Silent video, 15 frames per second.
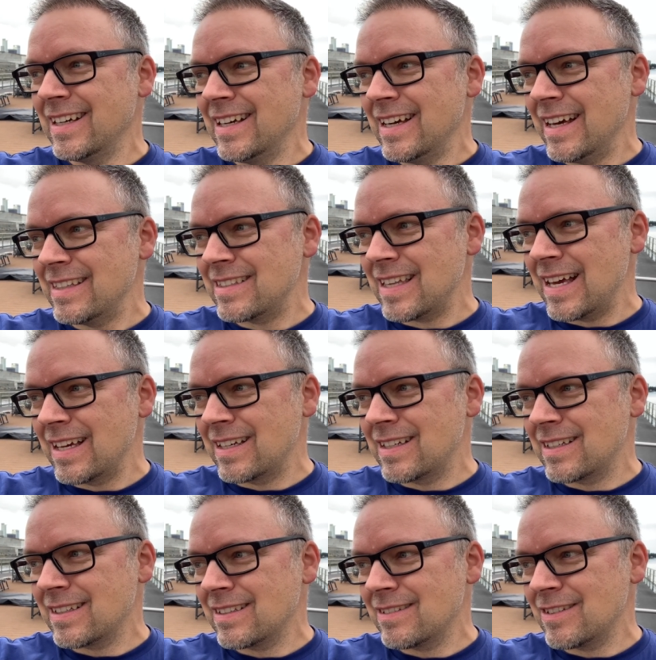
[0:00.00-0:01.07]
It's like,
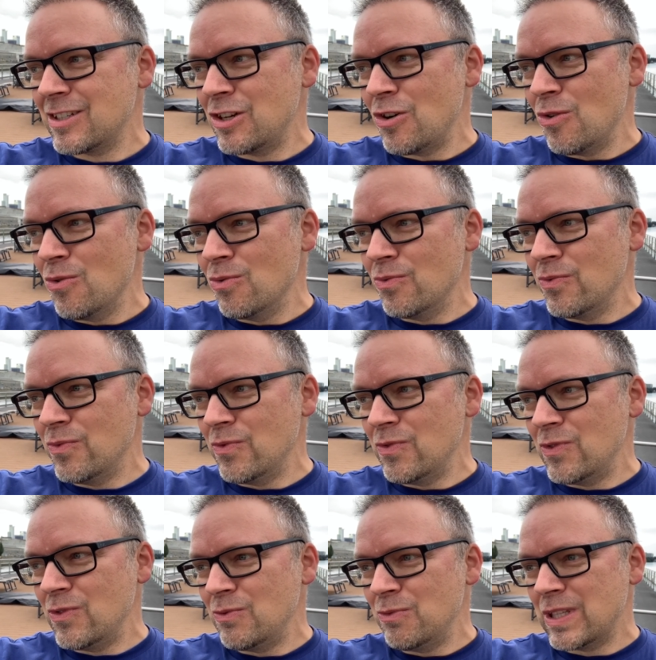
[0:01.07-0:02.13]
you know,
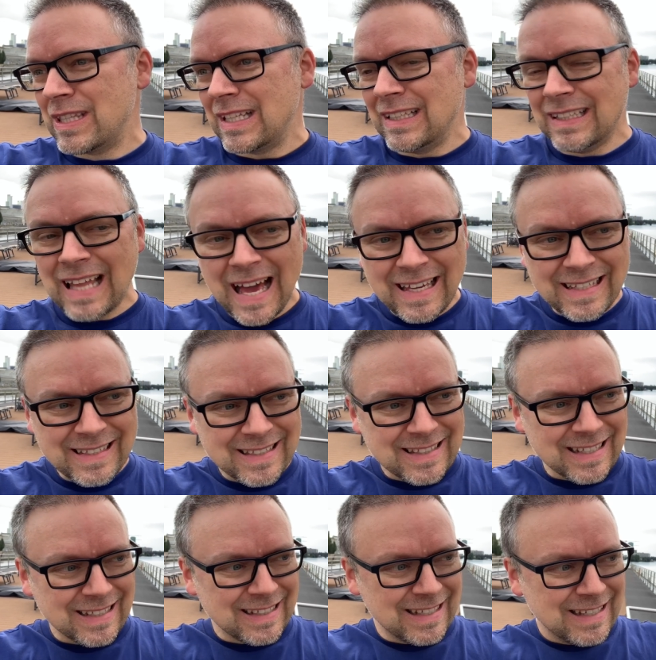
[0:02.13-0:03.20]
with the lights
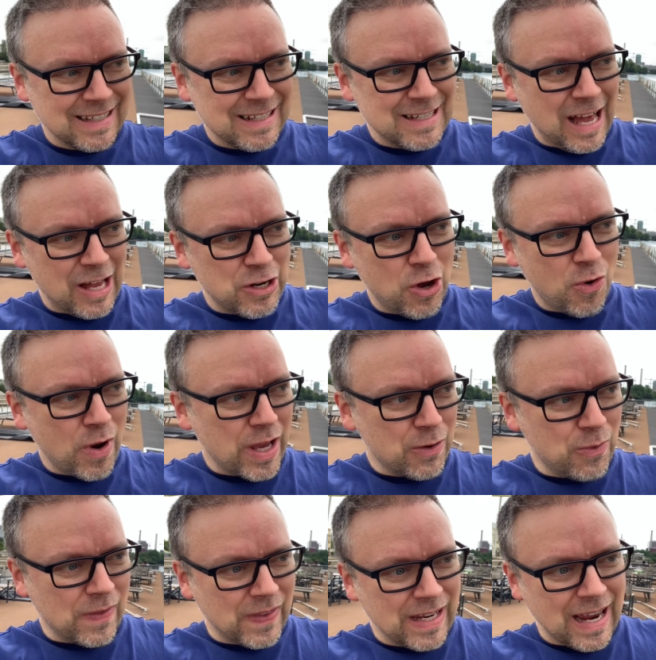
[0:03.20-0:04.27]
and not knowing
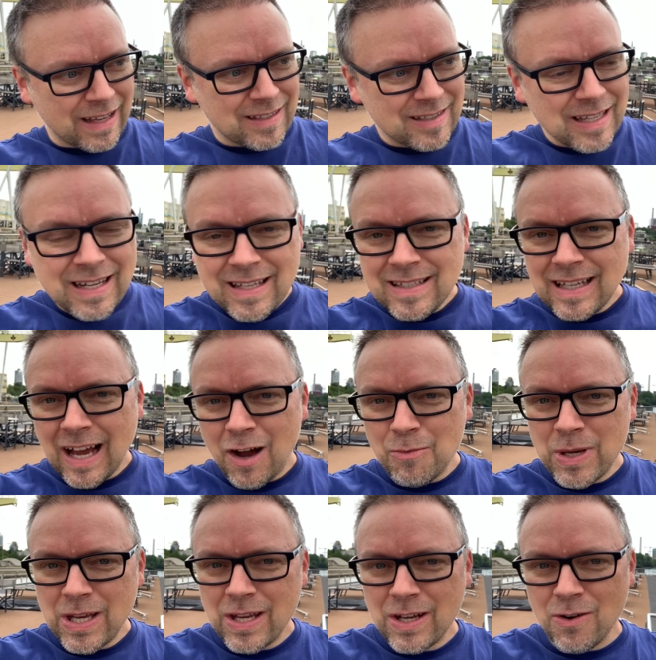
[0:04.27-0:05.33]
when the next city's
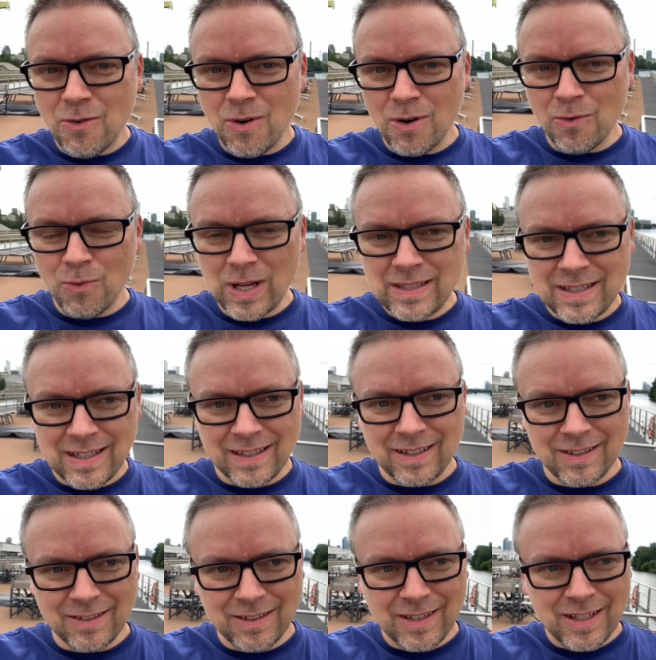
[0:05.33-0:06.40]
coming or what's
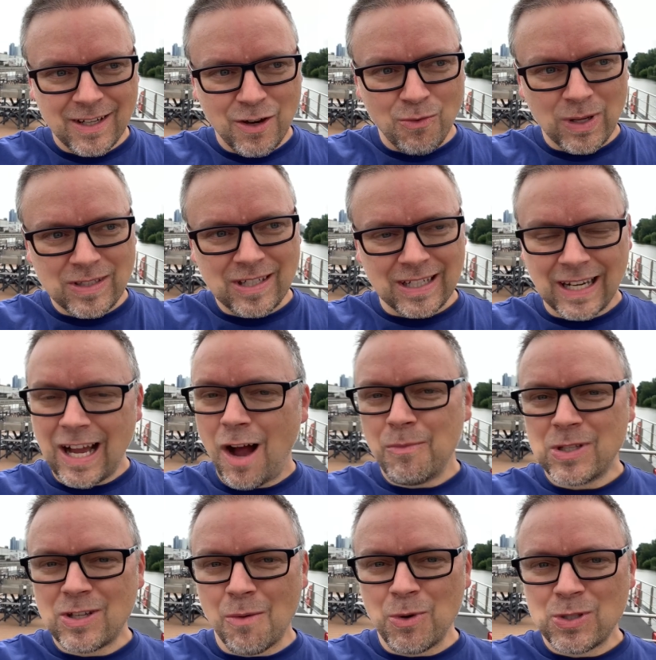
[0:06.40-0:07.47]
gonna come.
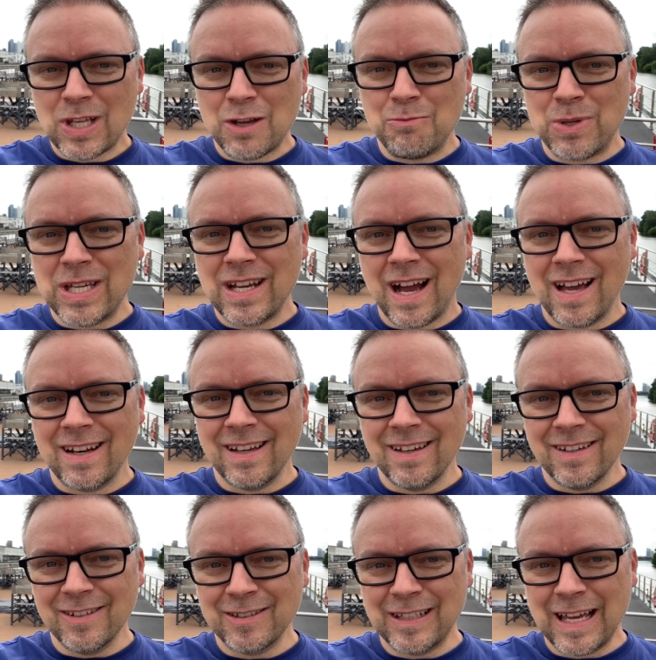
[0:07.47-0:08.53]
It's almost like being on
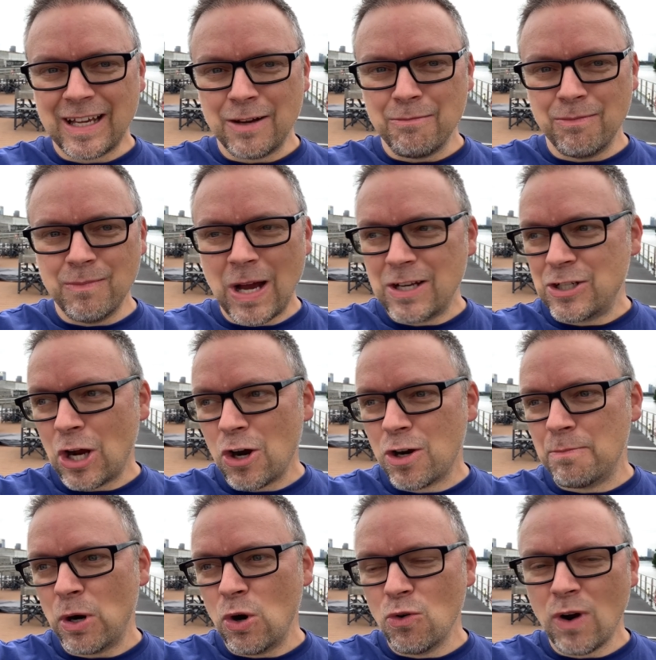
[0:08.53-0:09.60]
a dark
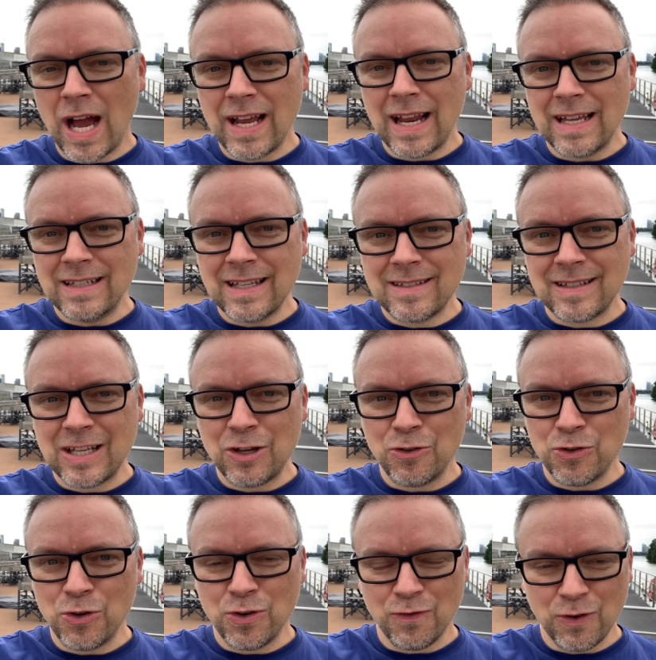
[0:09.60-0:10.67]
boat ride at Disney or
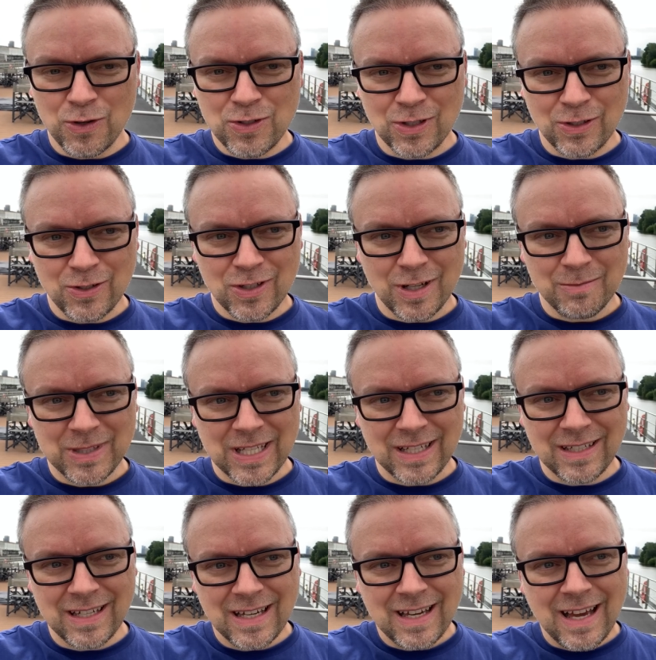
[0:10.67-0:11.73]
Universal or something.